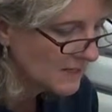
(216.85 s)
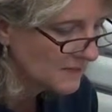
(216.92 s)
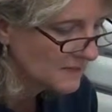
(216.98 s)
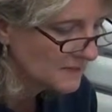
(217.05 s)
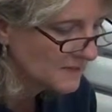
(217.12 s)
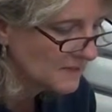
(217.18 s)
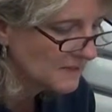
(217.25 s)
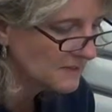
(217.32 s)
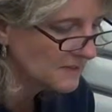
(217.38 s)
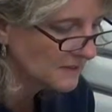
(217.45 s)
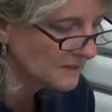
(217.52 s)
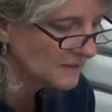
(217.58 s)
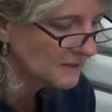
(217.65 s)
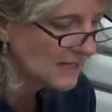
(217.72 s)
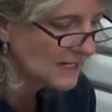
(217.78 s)
Since the
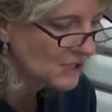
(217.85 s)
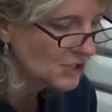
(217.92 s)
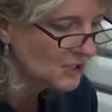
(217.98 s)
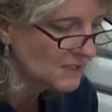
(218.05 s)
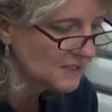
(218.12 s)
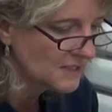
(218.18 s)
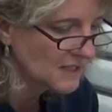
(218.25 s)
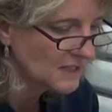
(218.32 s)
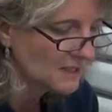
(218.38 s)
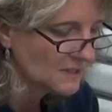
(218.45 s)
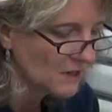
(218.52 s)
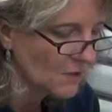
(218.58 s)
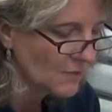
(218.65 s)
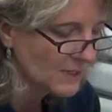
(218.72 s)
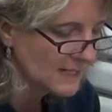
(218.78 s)
collection stick
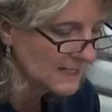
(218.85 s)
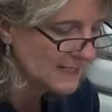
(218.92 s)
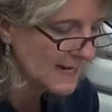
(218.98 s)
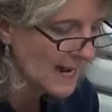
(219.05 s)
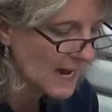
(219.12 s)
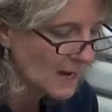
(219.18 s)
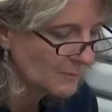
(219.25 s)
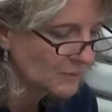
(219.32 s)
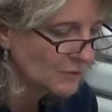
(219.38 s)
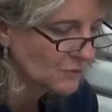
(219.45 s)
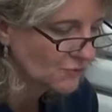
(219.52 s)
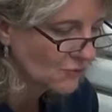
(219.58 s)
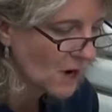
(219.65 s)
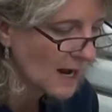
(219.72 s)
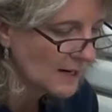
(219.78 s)
is already damp,
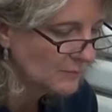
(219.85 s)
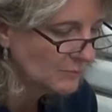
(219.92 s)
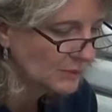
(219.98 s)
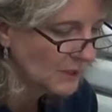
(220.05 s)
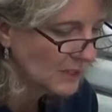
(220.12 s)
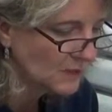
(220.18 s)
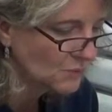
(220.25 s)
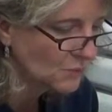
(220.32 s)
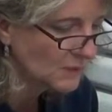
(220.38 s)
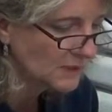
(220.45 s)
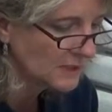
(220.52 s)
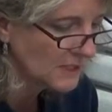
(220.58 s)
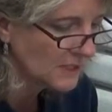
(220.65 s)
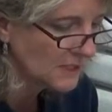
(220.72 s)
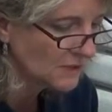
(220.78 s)
dry blood
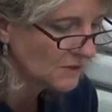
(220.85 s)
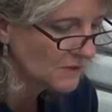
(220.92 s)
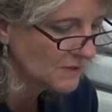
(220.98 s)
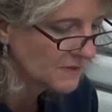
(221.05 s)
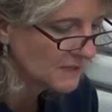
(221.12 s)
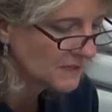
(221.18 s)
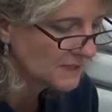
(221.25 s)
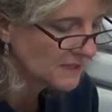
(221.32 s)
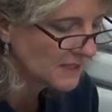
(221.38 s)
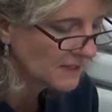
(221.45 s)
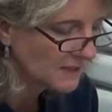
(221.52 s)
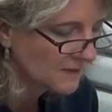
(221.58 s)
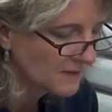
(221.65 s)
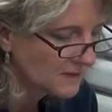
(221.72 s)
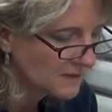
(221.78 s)
will adhere to the
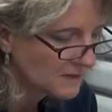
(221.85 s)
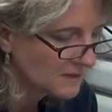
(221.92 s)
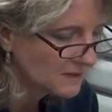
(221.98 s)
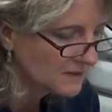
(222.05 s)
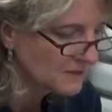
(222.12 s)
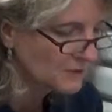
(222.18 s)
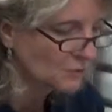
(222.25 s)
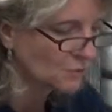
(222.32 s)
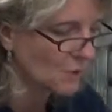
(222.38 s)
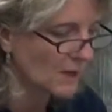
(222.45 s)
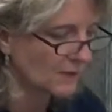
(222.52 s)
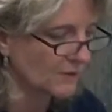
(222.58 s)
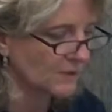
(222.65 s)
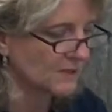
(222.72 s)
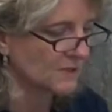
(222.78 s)
stick, thus distilled
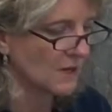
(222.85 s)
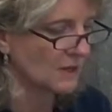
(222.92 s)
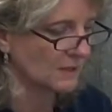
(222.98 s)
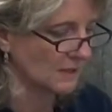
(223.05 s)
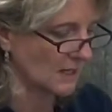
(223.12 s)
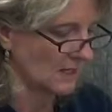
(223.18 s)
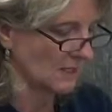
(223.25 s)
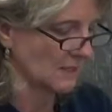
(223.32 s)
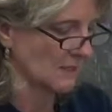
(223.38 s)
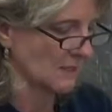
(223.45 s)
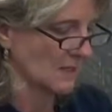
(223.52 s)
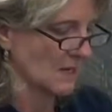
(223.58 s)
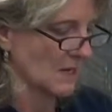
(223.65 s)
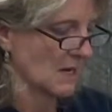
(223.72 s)
water is not needed.